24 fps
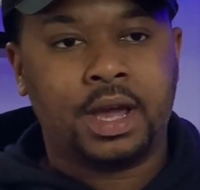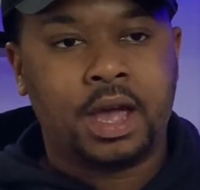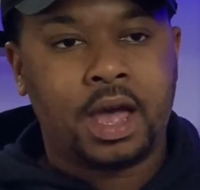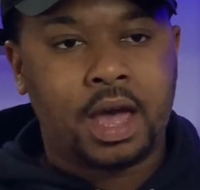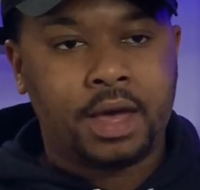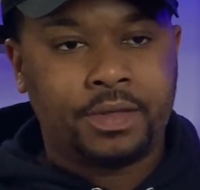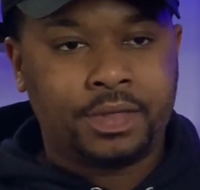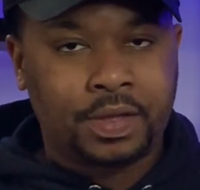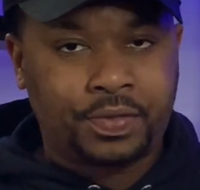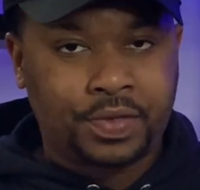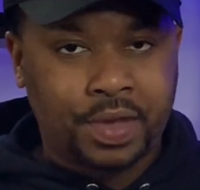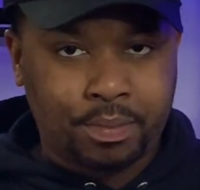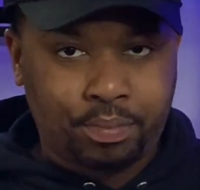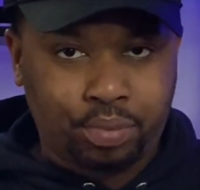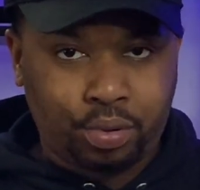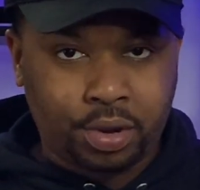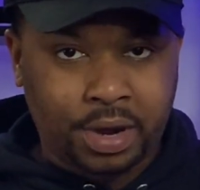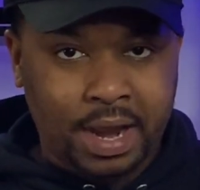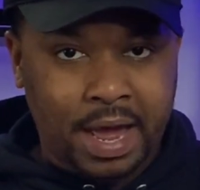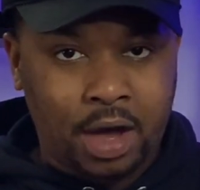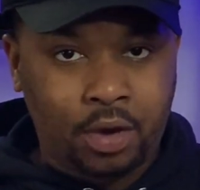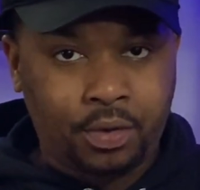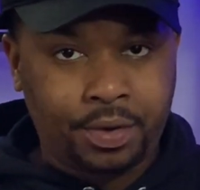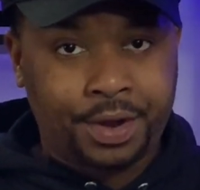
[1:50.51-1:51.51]
that they
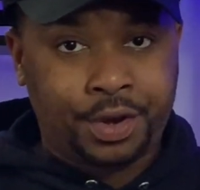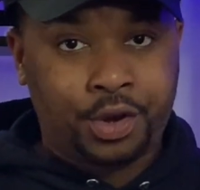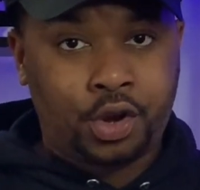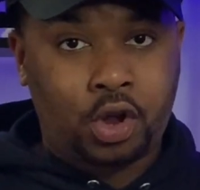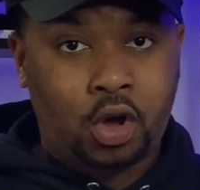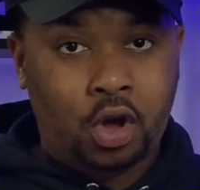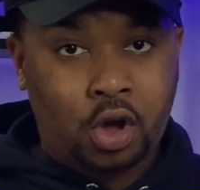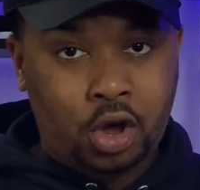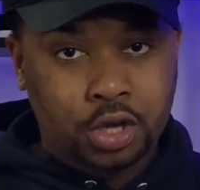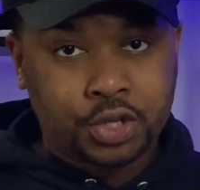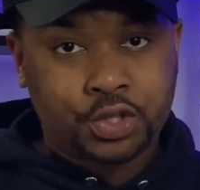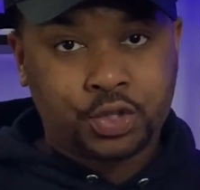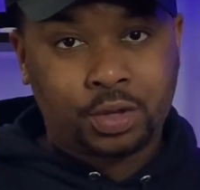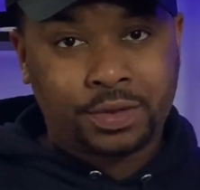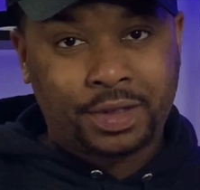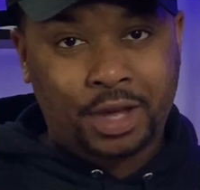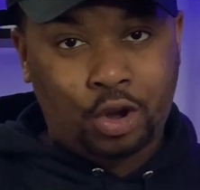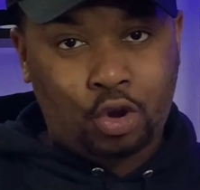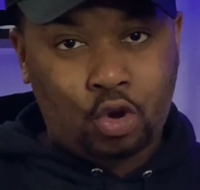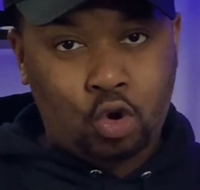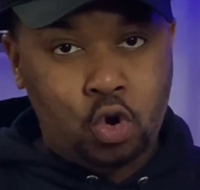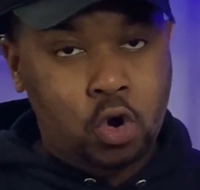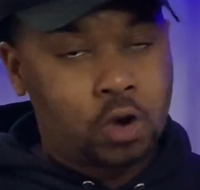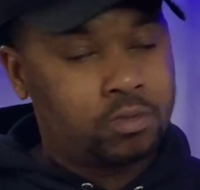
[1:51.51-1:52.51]
put out and also
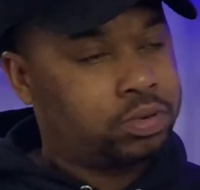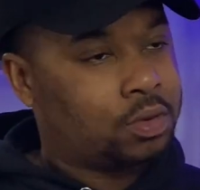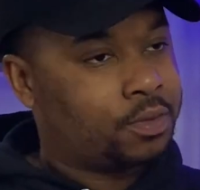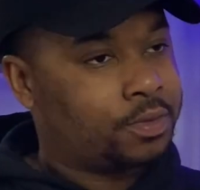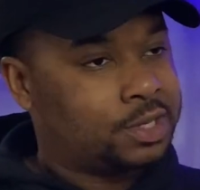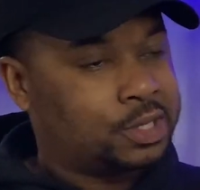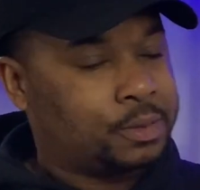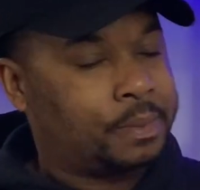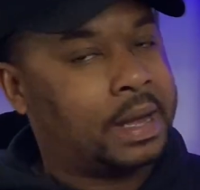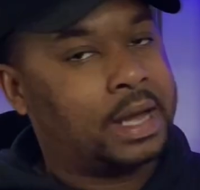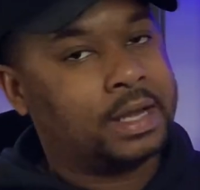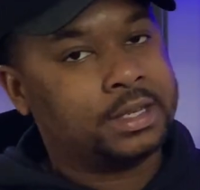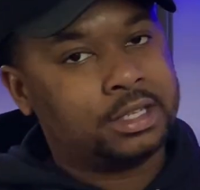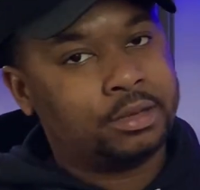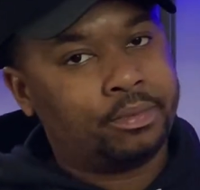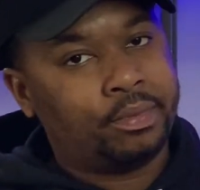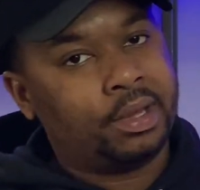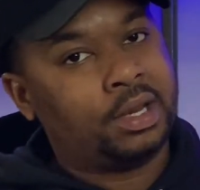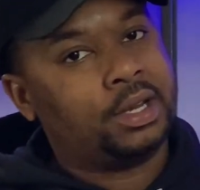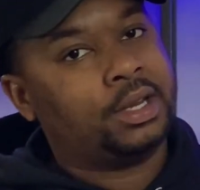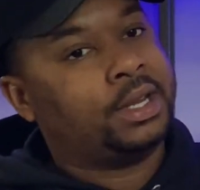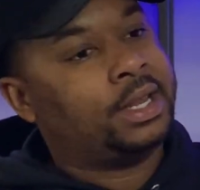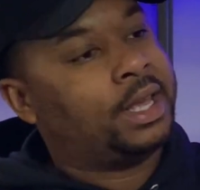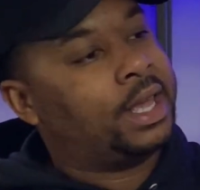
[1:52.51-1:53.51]
their corporate
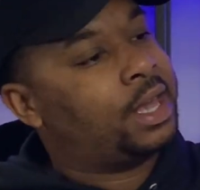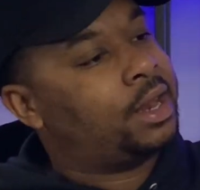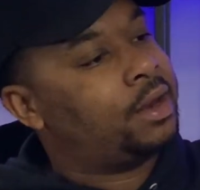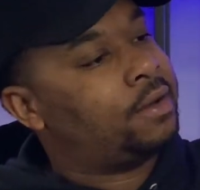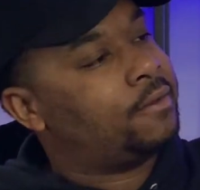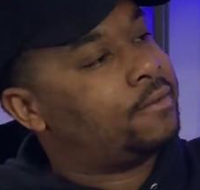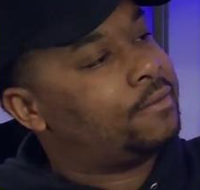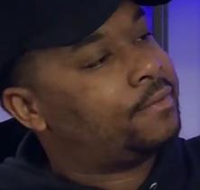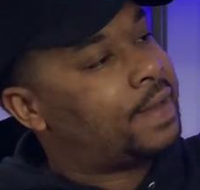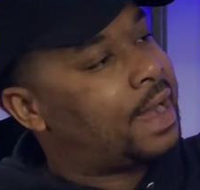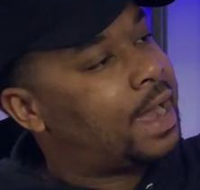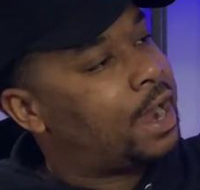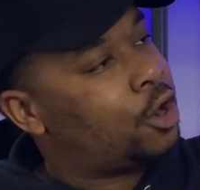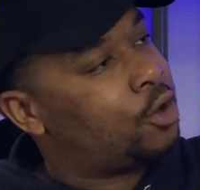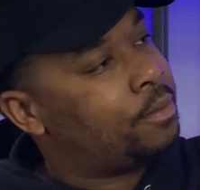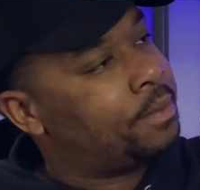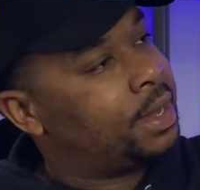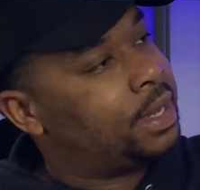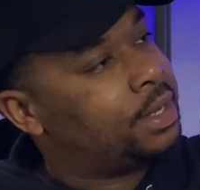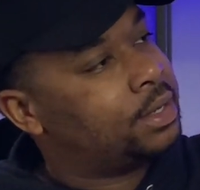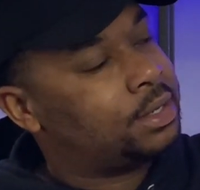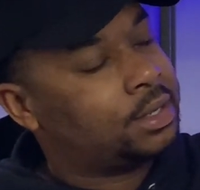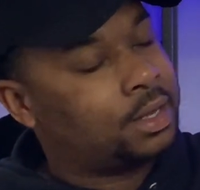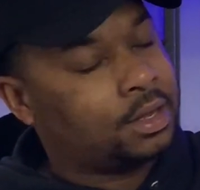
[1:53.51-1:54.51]
responsibility and
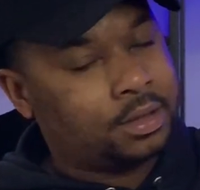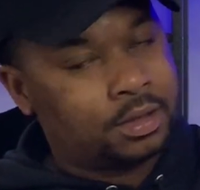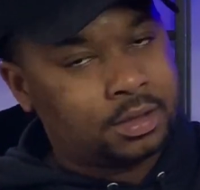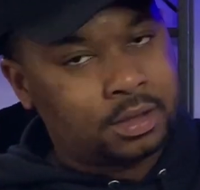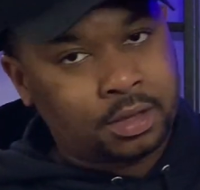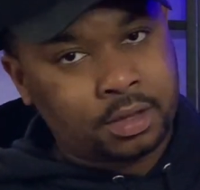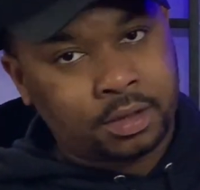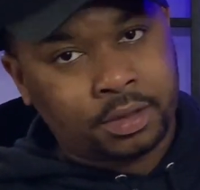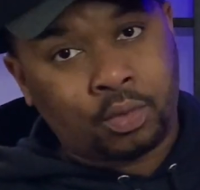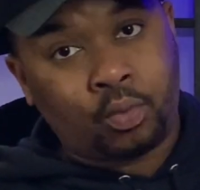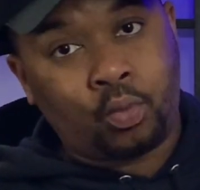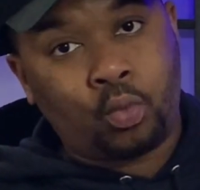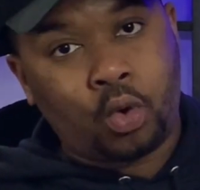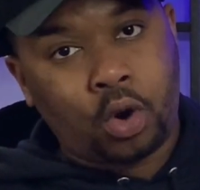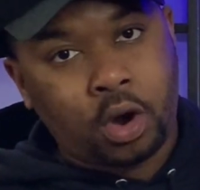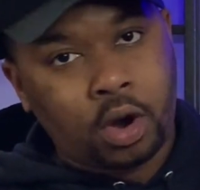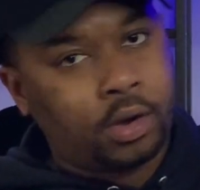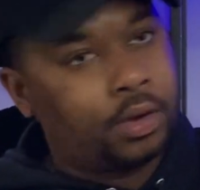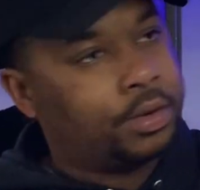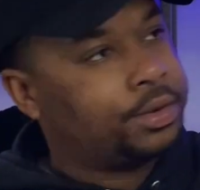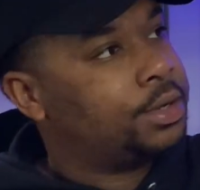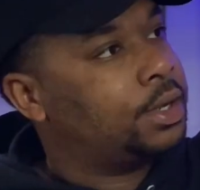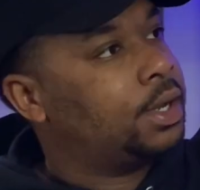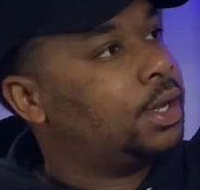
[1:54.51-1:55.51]
environment, the
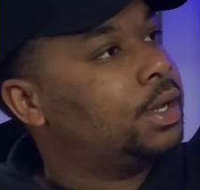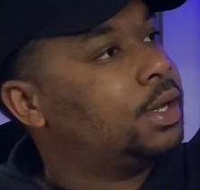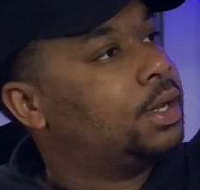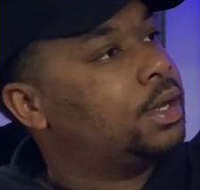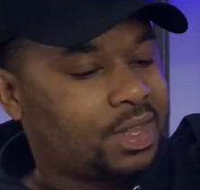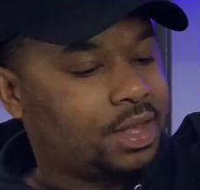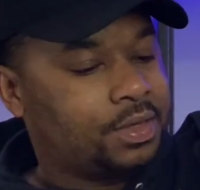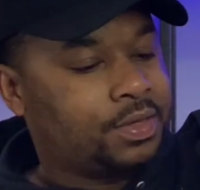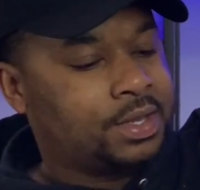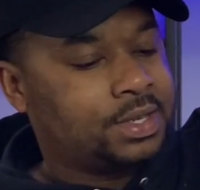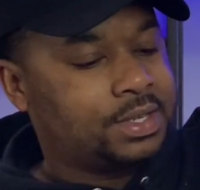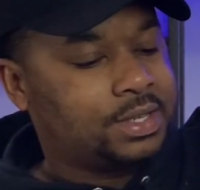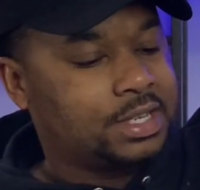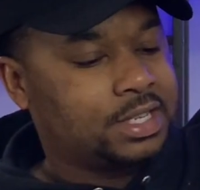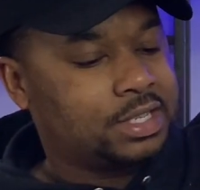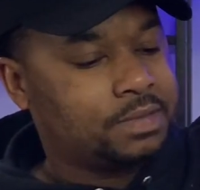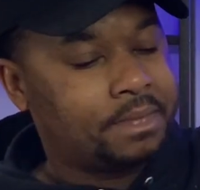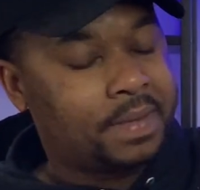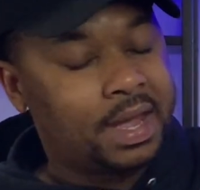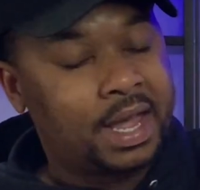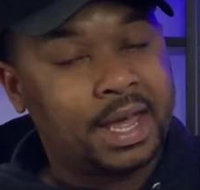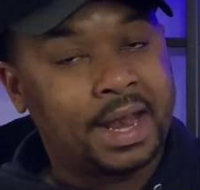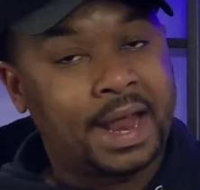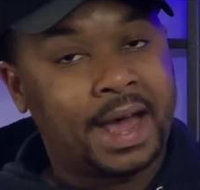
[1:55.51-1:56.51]
world. This is
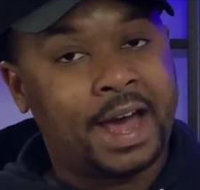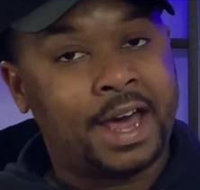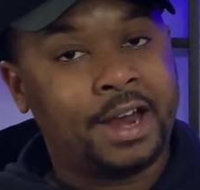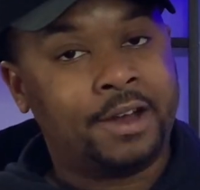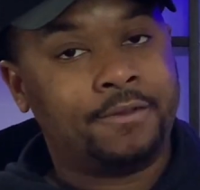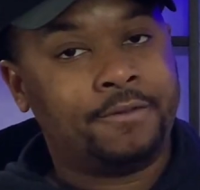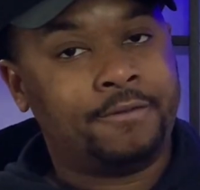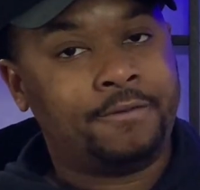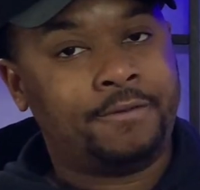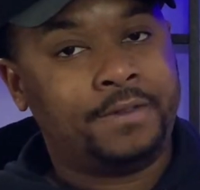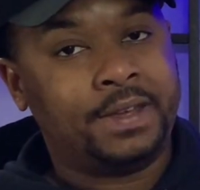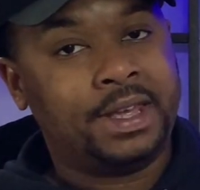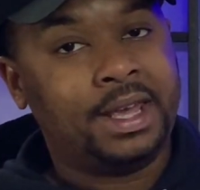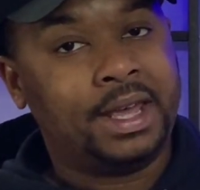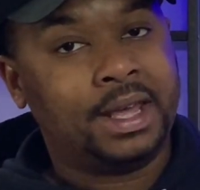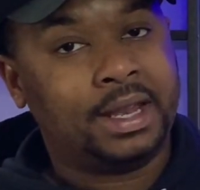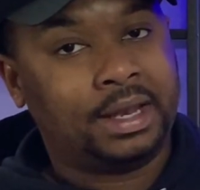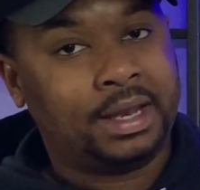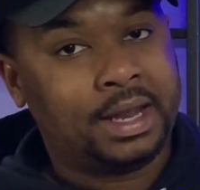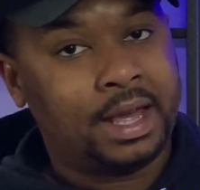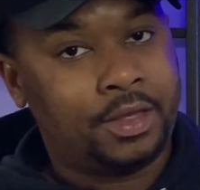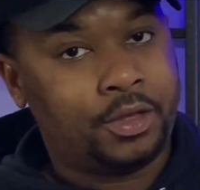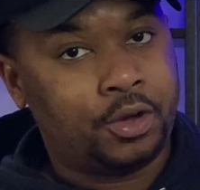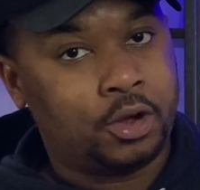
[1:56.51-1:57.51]
made out of
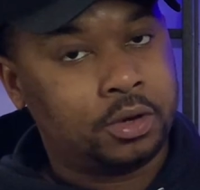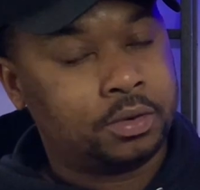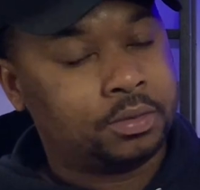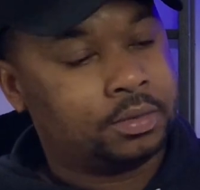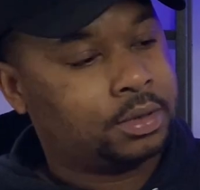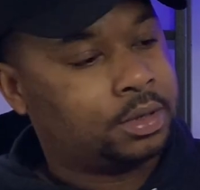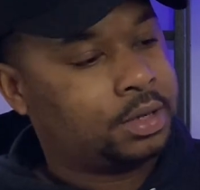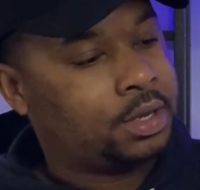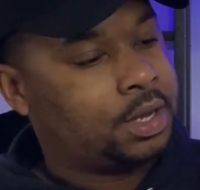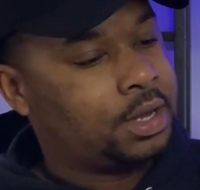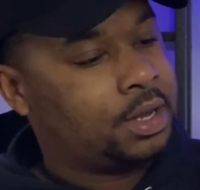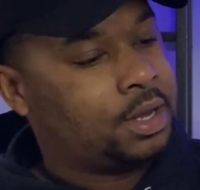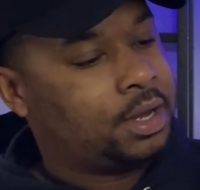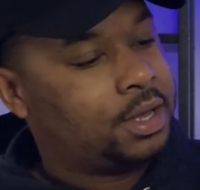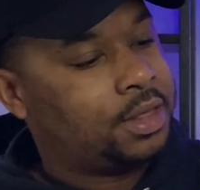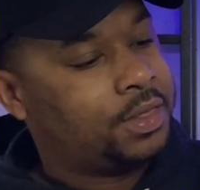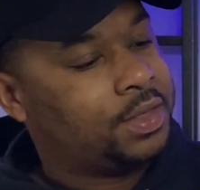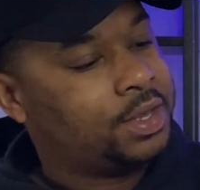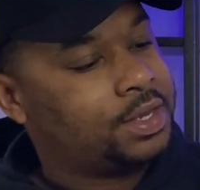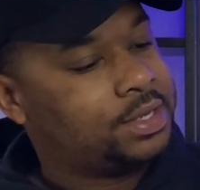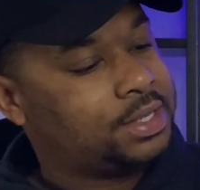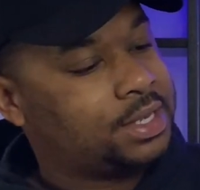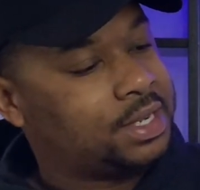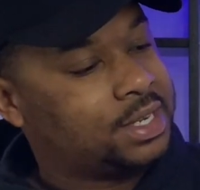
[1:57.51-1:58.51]
vegan leather.
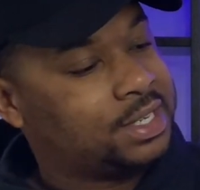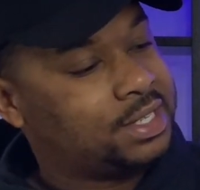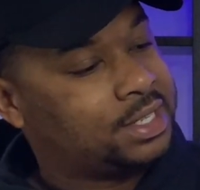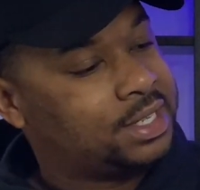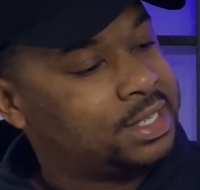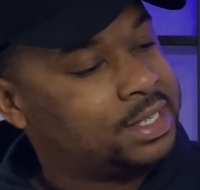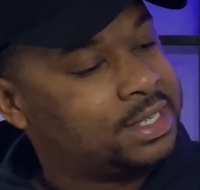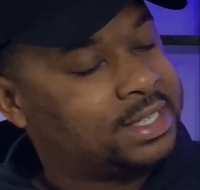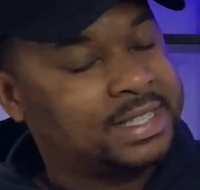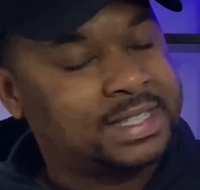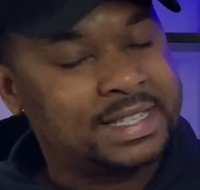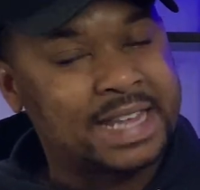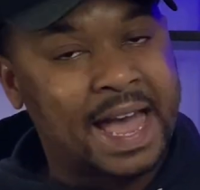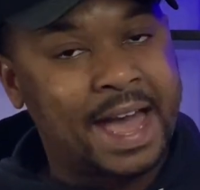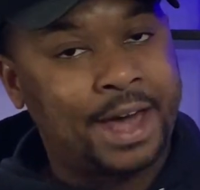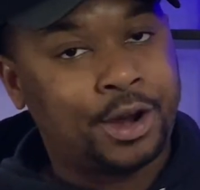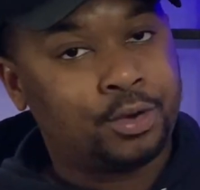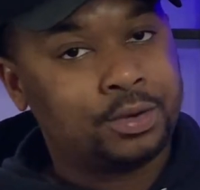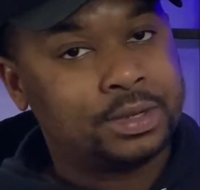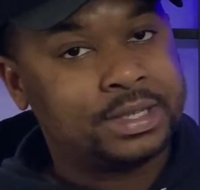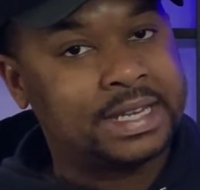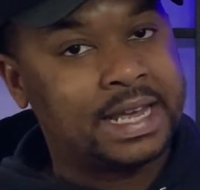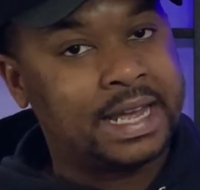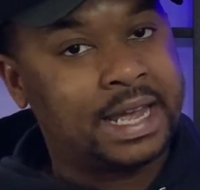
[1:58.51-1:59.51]
This is the
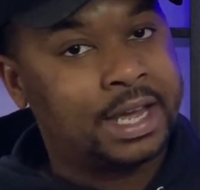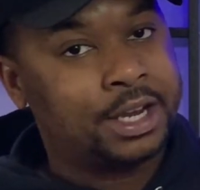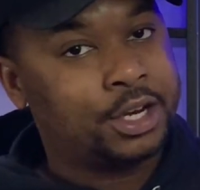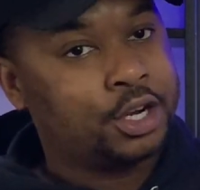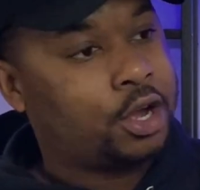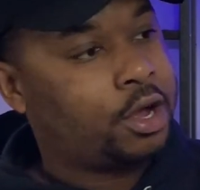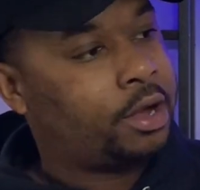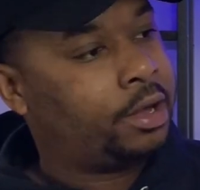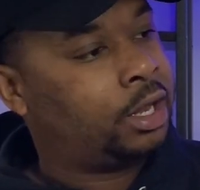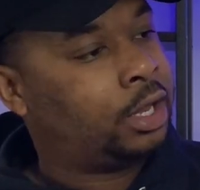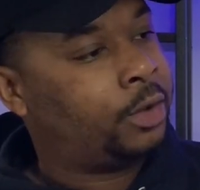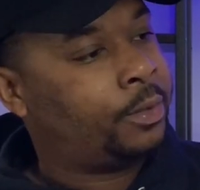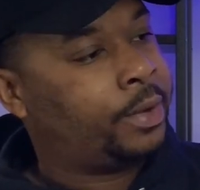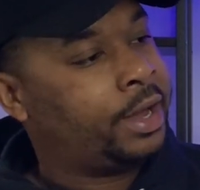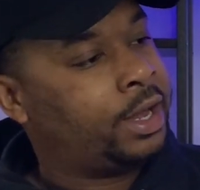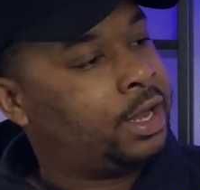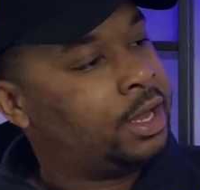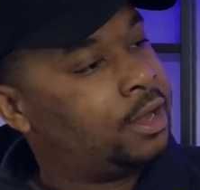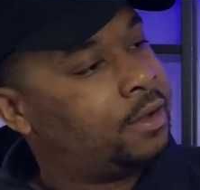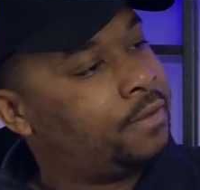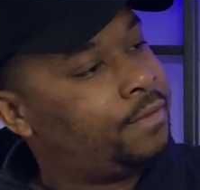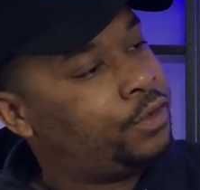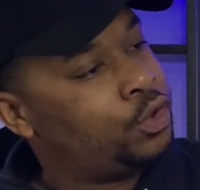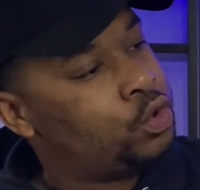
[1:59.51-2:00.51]
saddle tan colorway
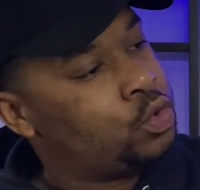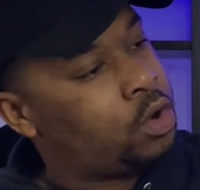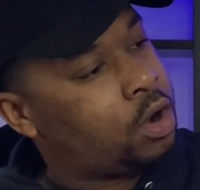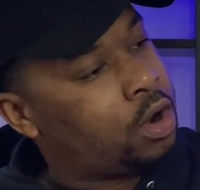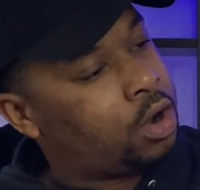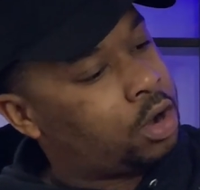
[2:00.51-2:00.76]
if you are